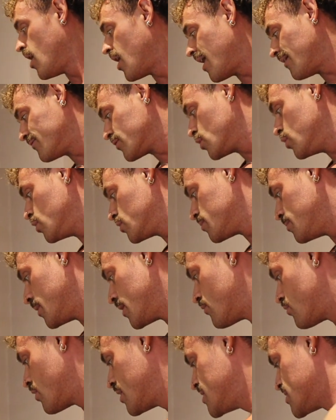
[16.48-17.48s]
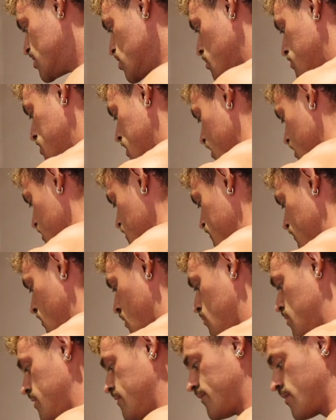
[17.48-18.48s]
I have cooked my rice up here.
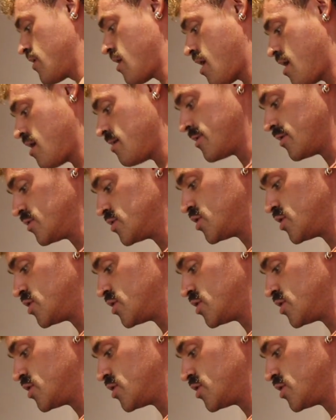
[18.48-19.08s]
We have got about